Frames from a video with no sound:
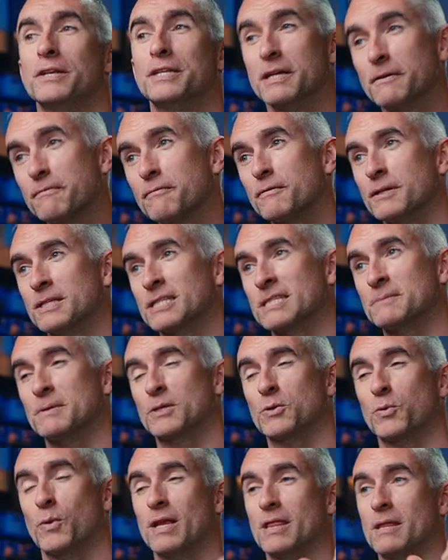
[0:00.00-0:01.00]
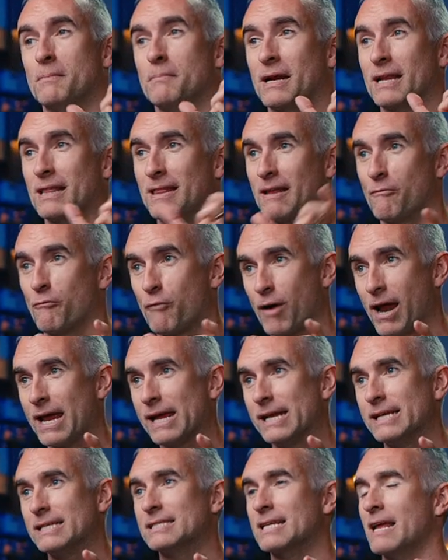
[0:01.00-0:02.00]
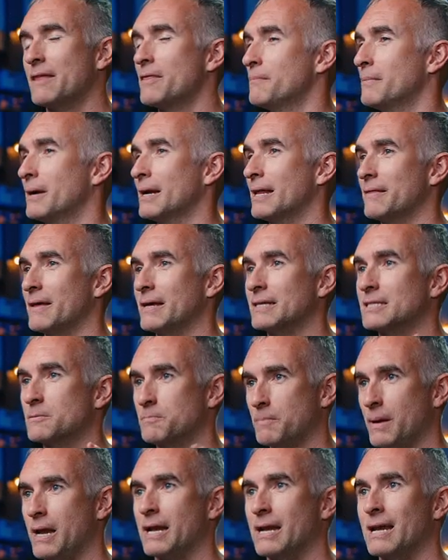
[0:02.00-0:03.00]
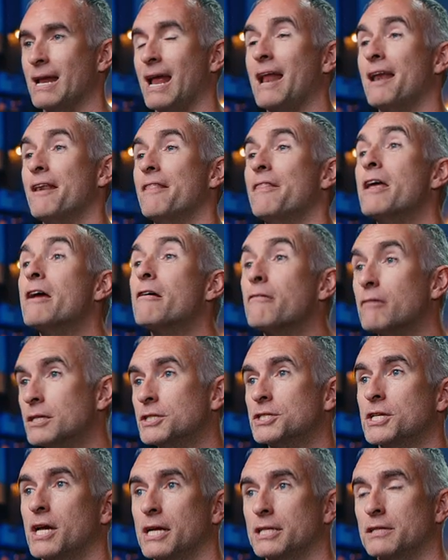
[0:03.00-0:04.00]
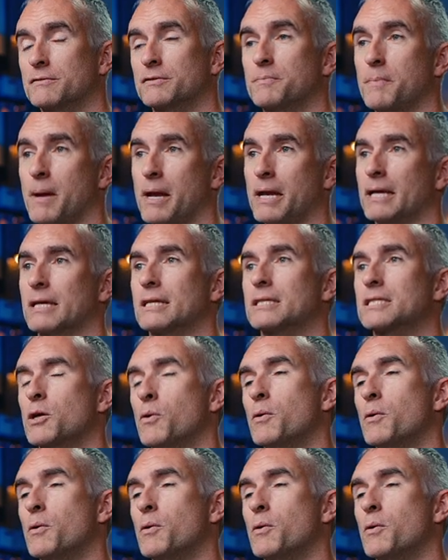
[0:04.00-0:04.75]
difference between the money they raised and the money they spent, and they're in charge of spending it.